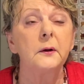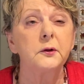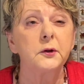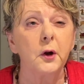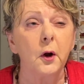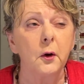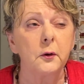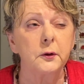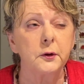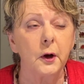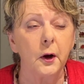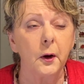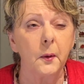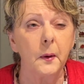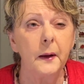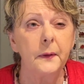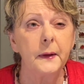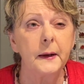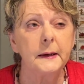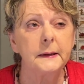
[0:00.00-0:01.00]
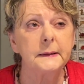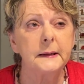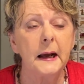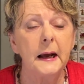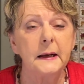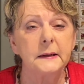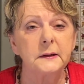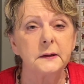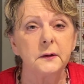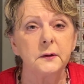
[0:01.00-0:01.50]
JoJo, and
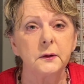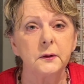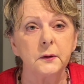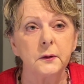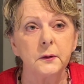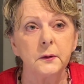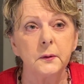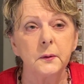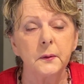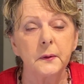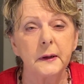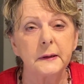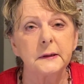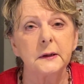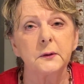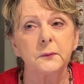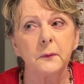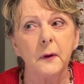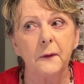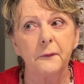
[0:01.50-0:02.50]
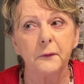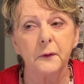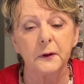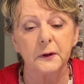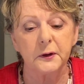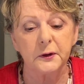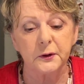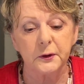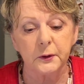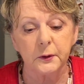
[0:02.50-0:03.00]
this is
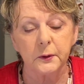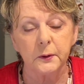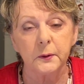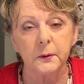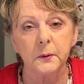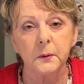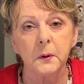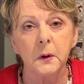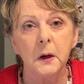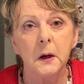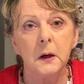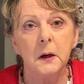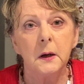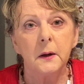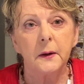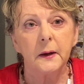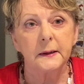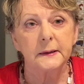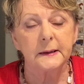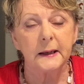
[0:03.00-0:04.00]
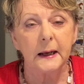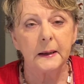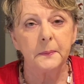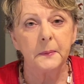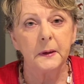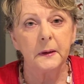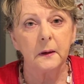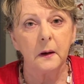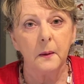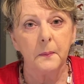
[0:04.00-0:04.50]
reference to the
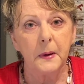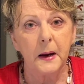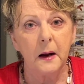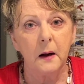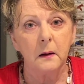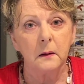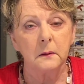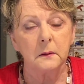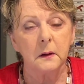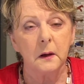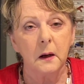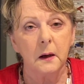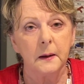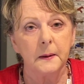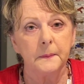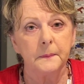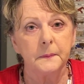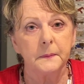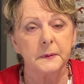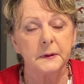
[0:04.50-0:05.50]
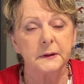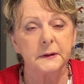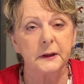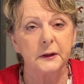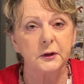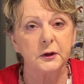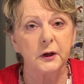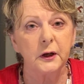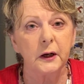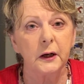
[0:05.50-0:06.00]
segment about
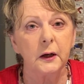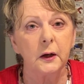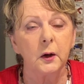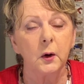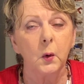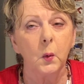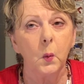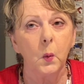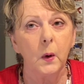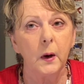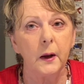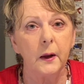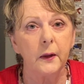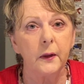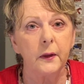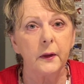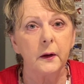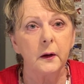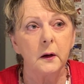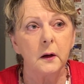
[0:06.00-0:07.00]
stitching with